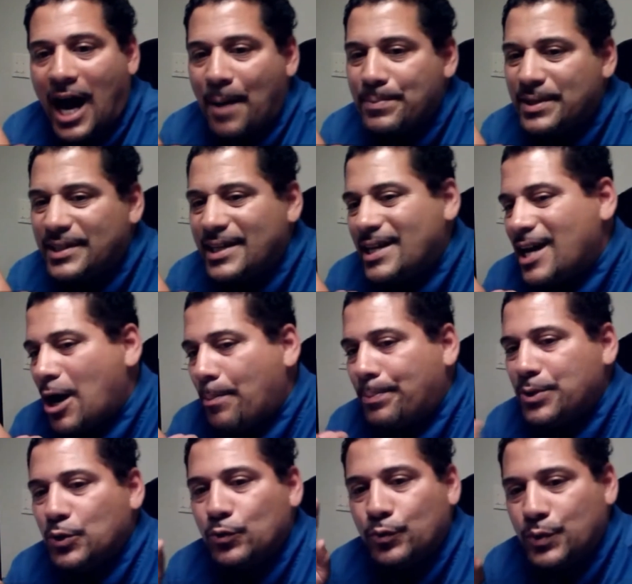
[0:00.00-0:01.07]
I'm gonna
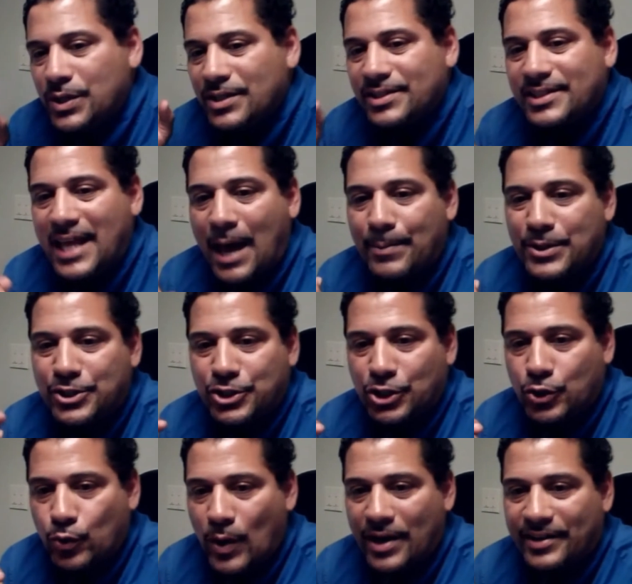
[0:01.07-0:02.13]
help you reestablish
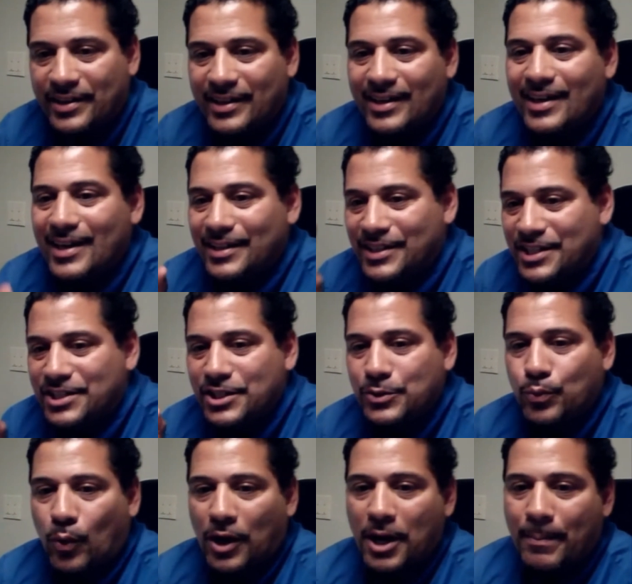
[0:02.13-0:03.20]
your credit. This
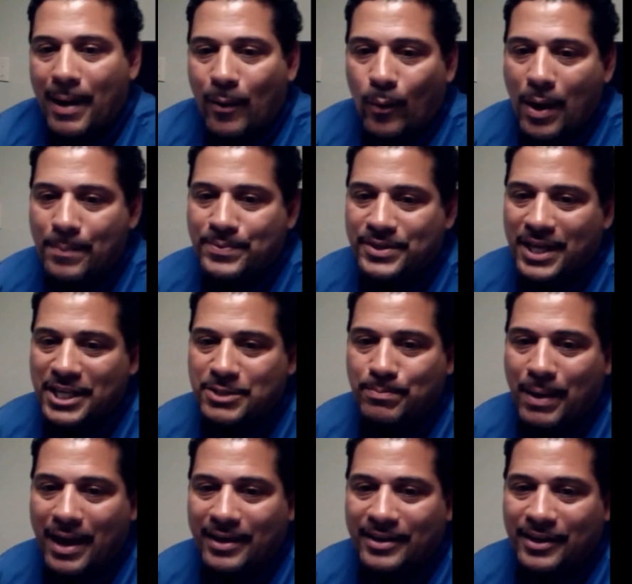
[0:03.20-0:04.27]
is one of my
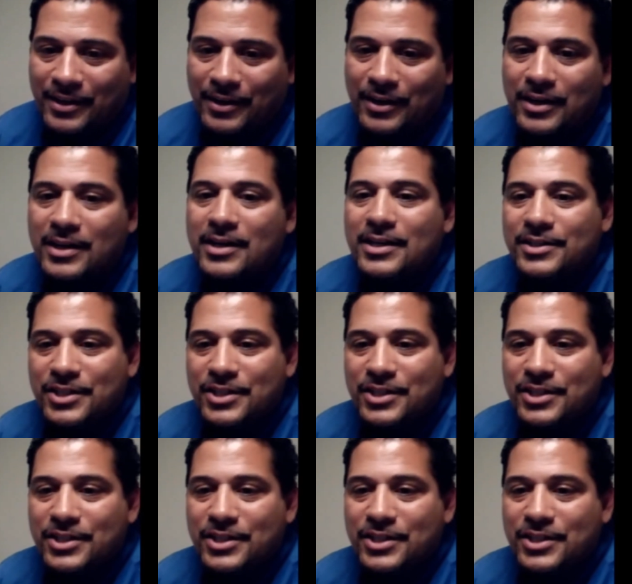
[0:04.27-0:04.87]
websites back here.